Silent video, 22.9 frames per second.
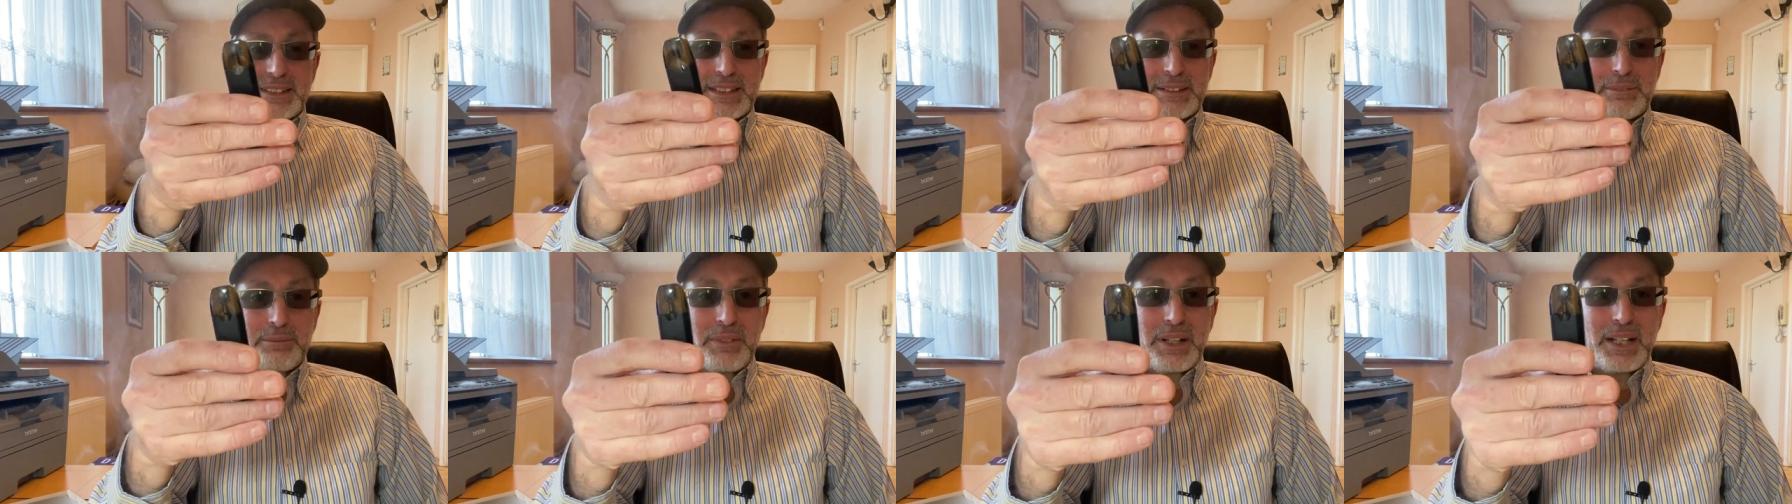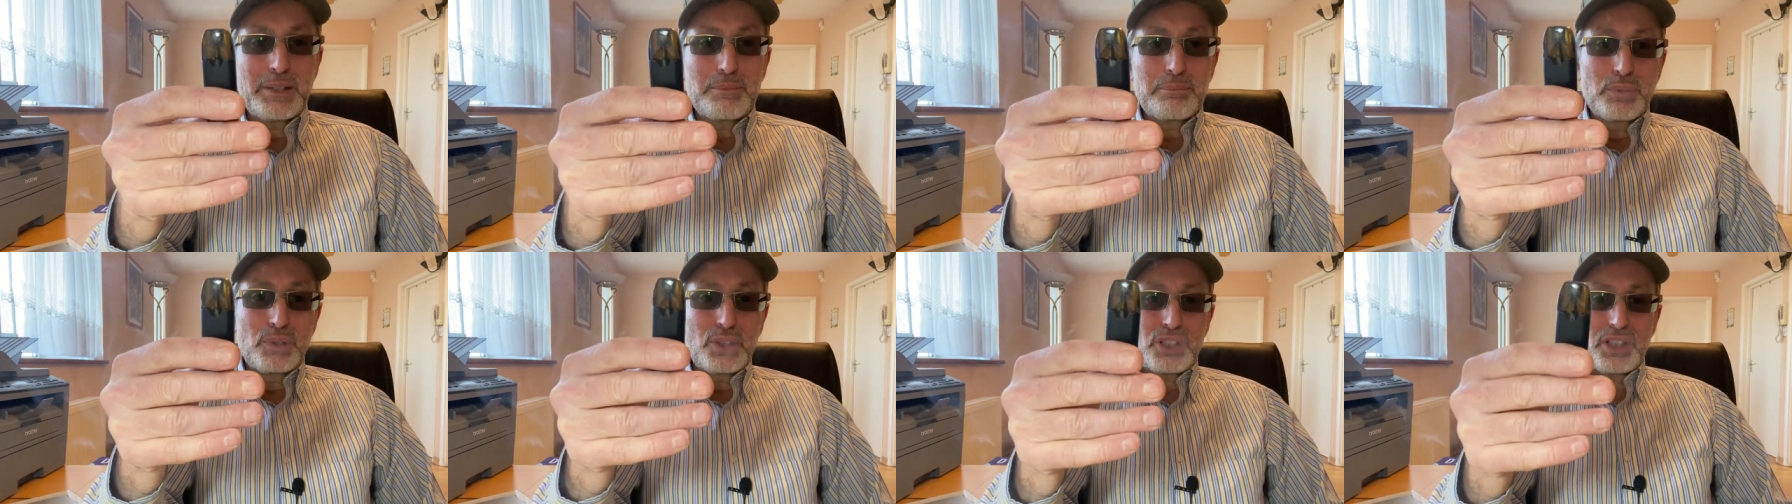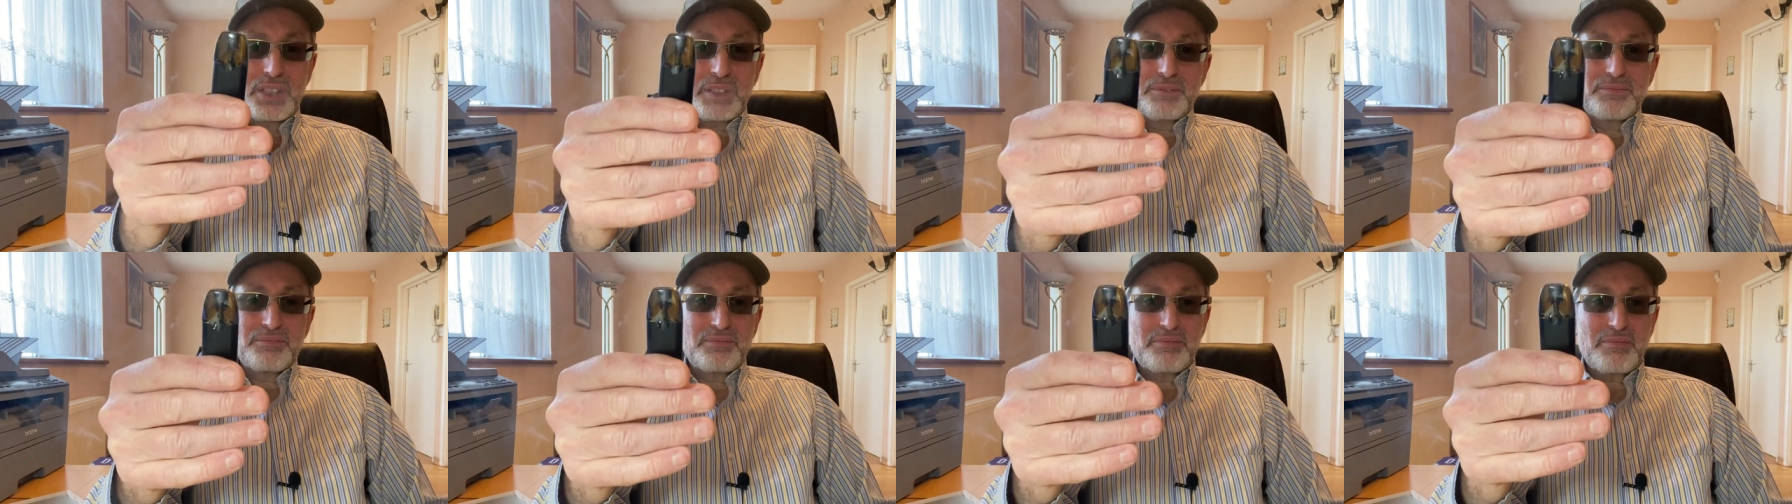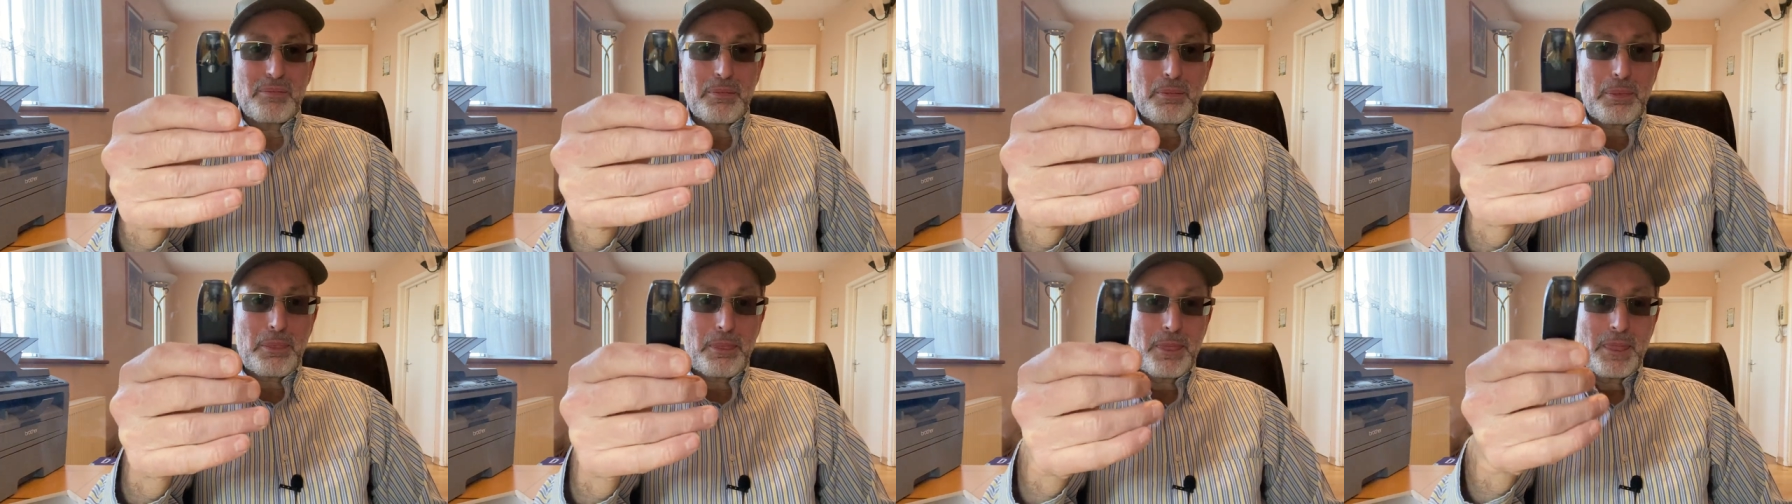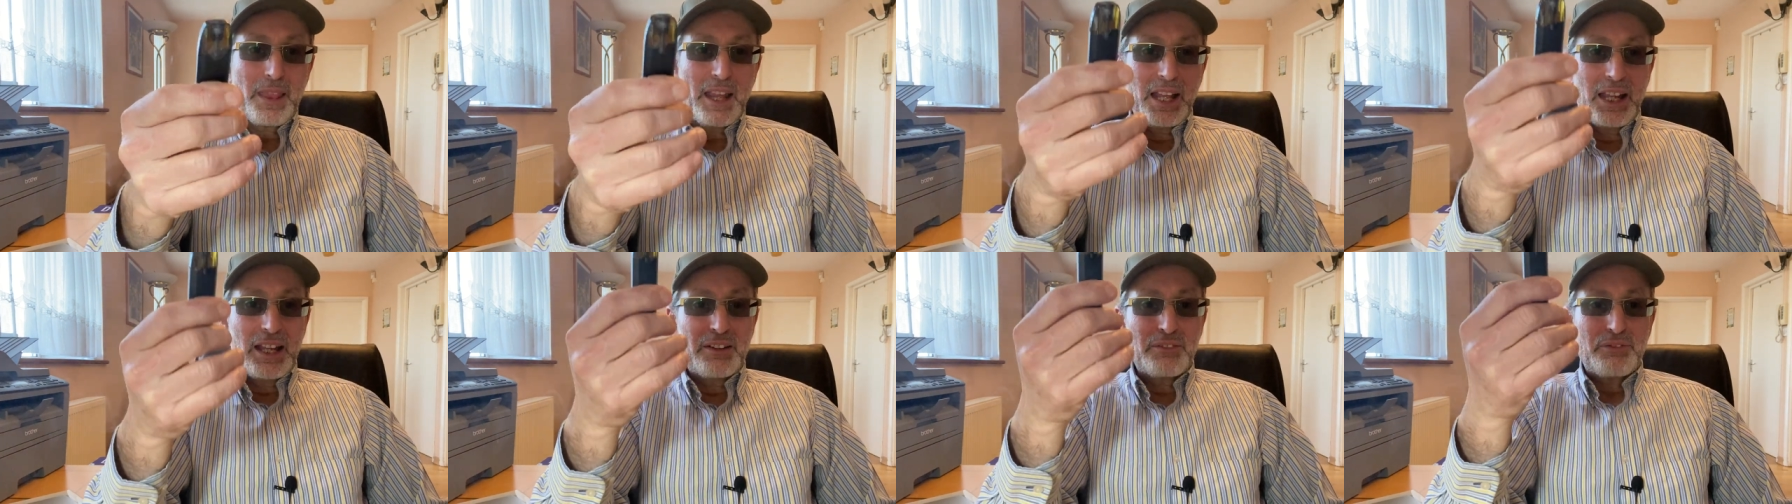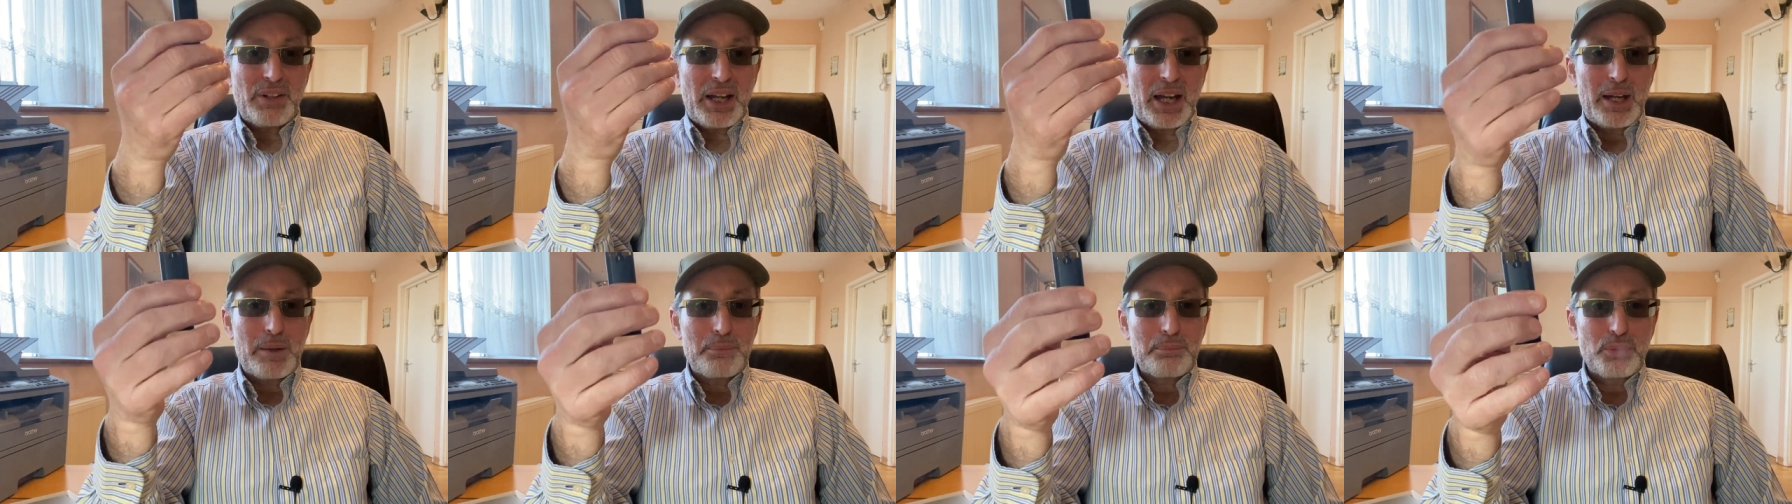in my book, if
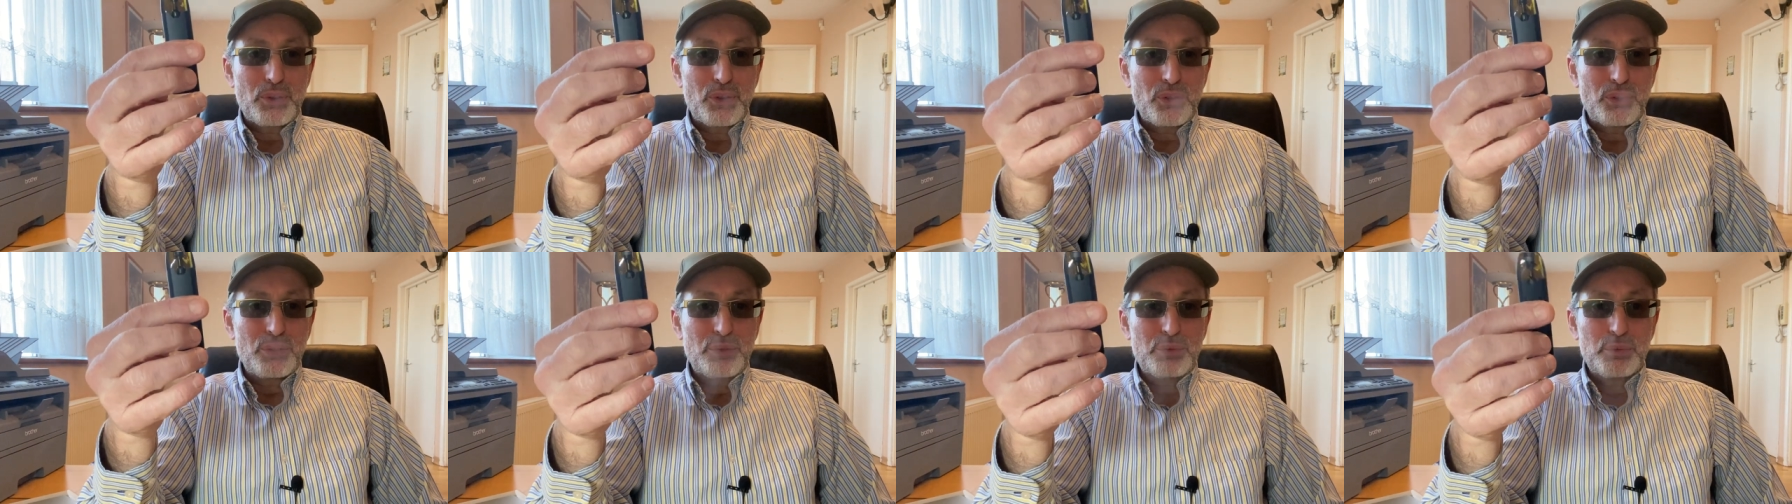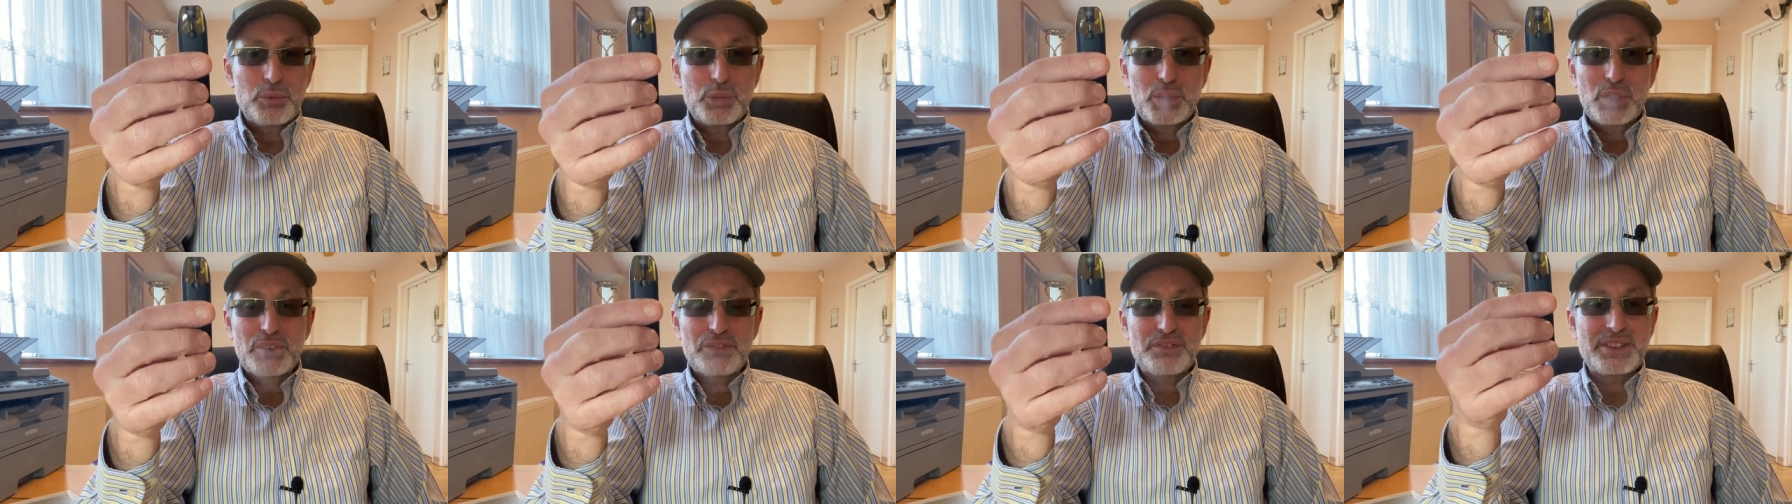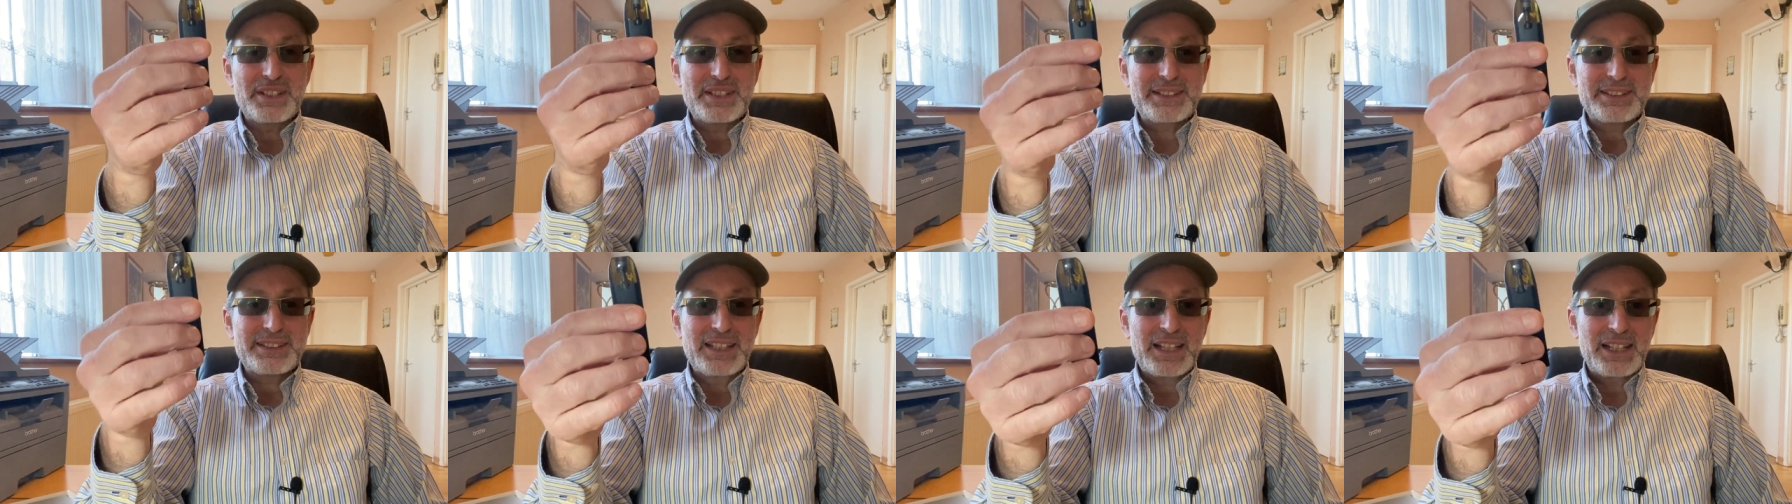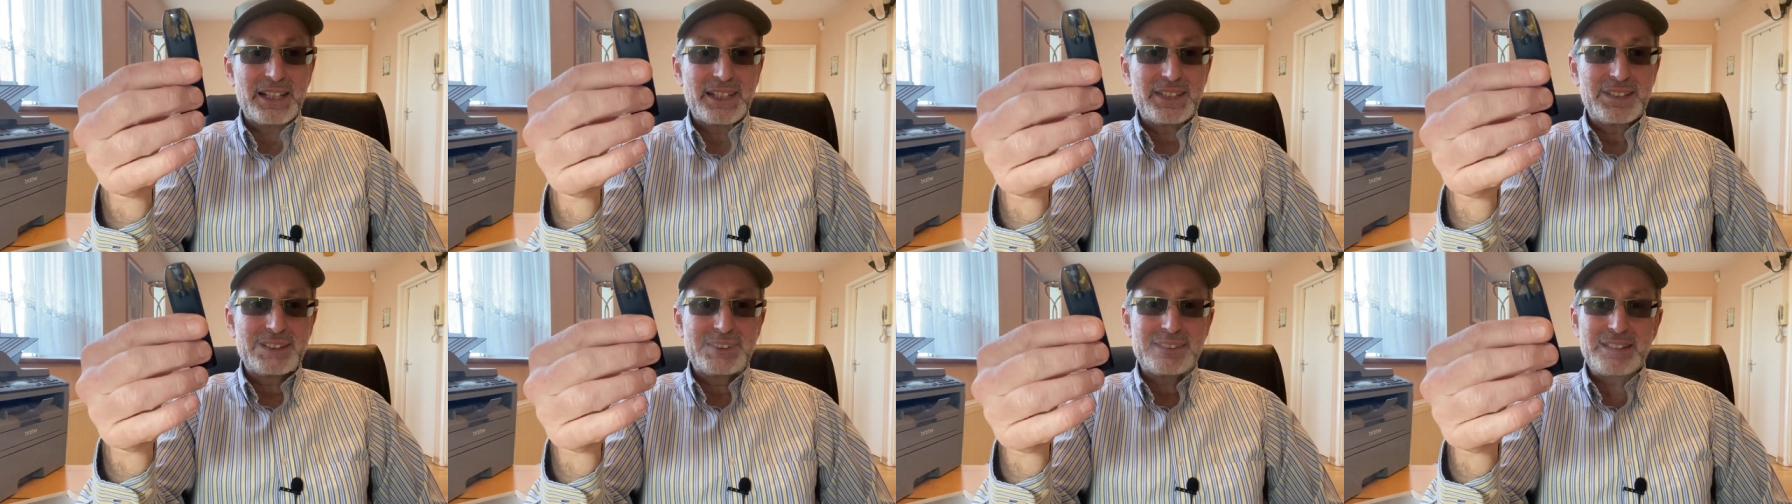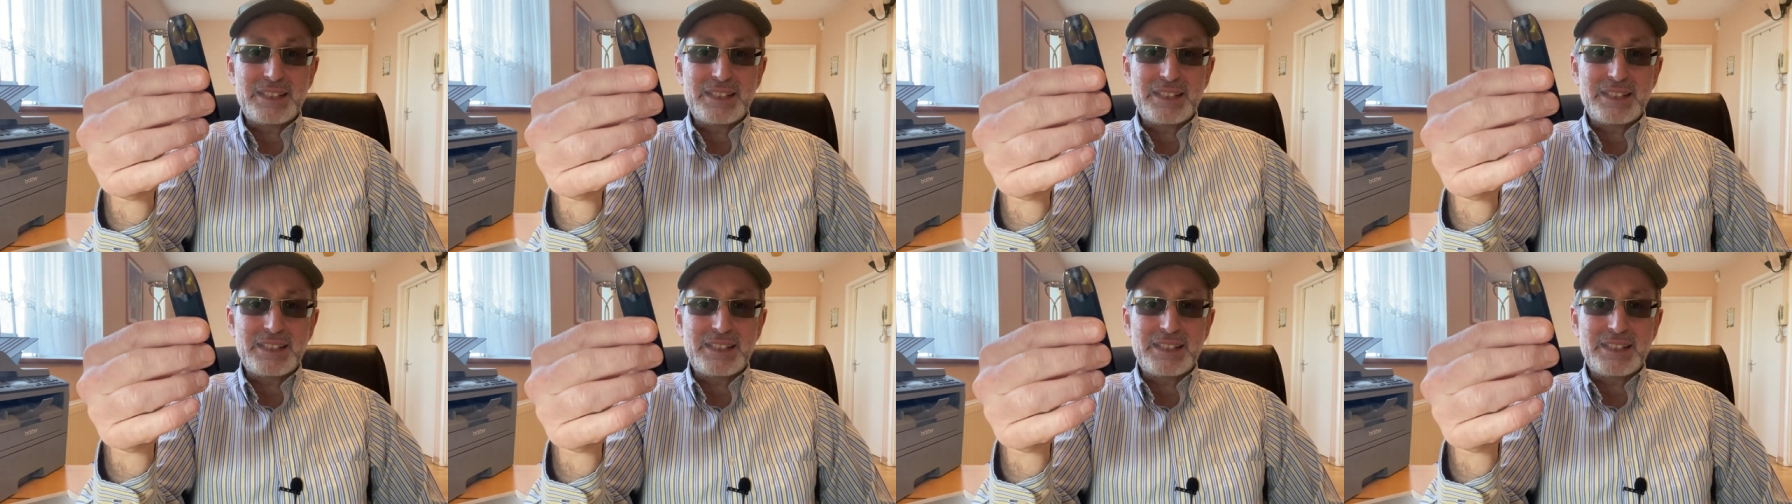Apple would have designed